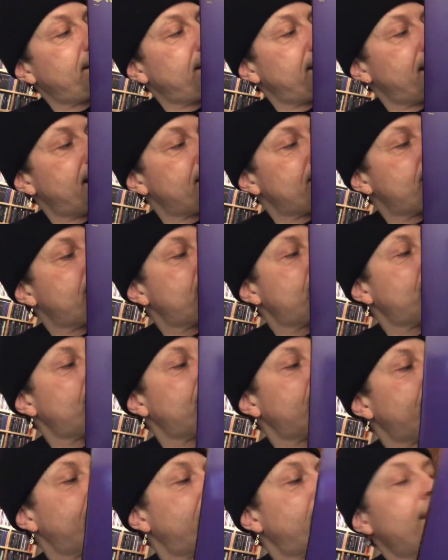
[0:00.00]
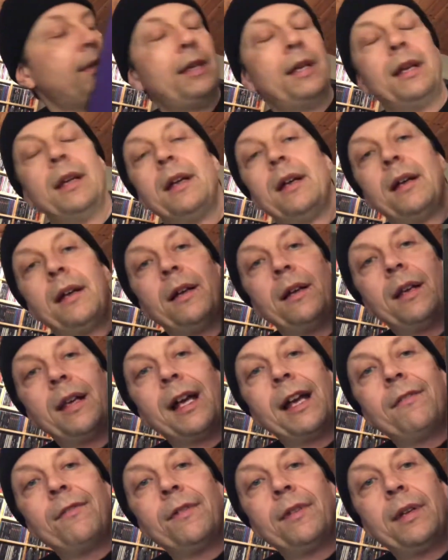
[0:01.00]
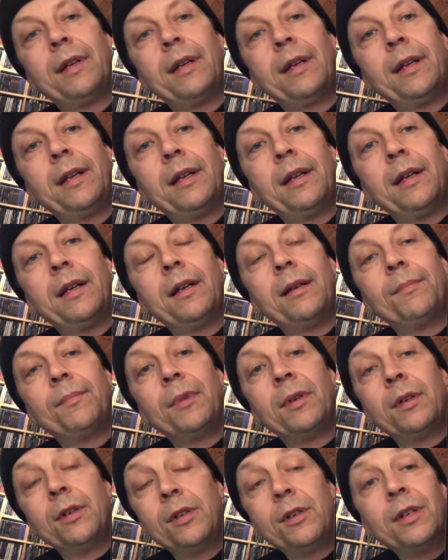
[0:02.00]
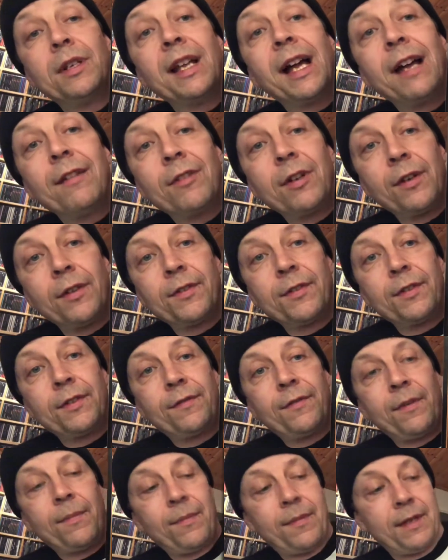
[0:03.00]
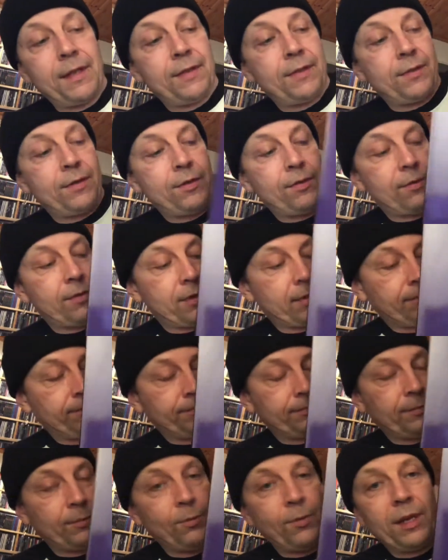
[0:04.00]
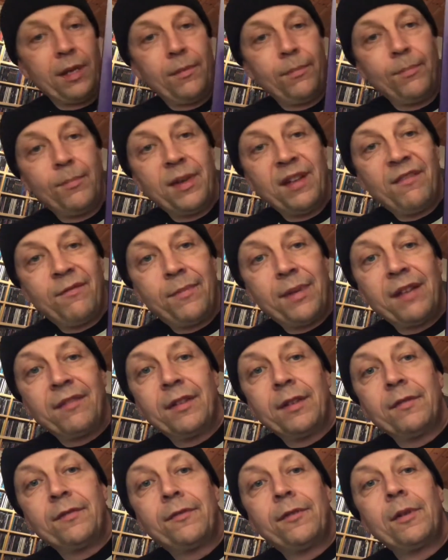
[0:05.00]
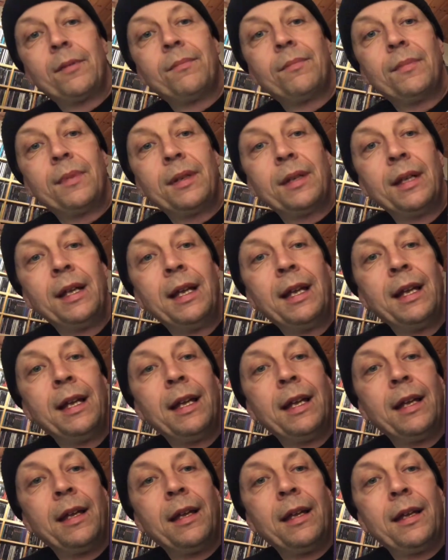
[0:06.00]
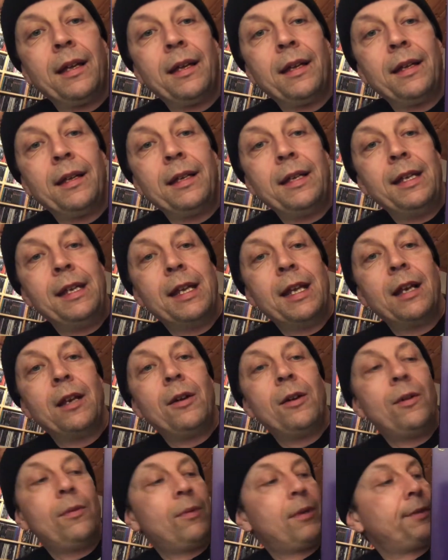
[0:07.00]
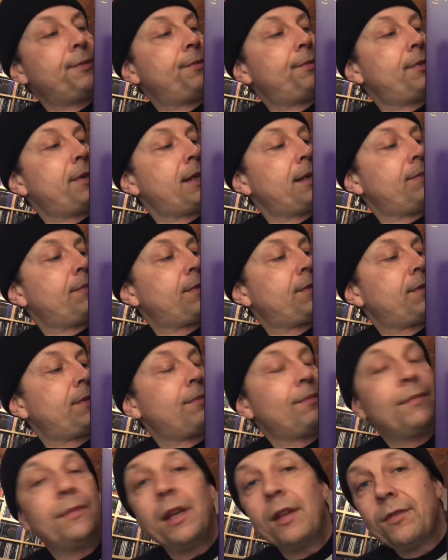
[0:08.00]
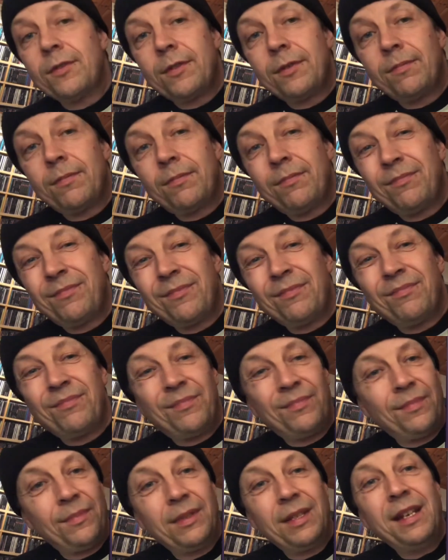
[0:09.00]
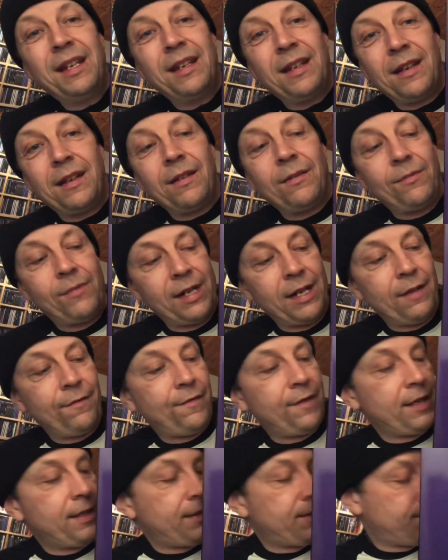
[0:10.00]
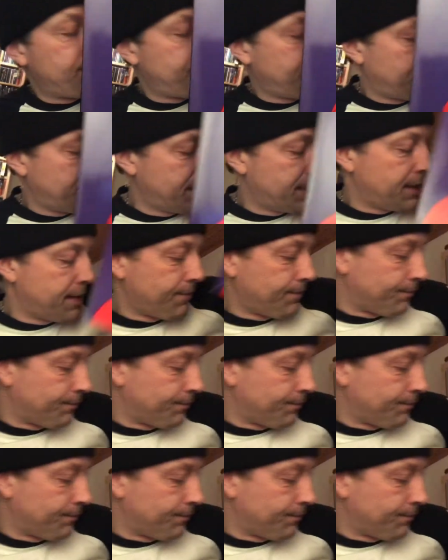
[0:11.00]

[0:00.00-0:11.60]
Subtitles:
as sort of a good live concert from this tour with Bev Bevan from ELO on drums. He didn't really fit, did he?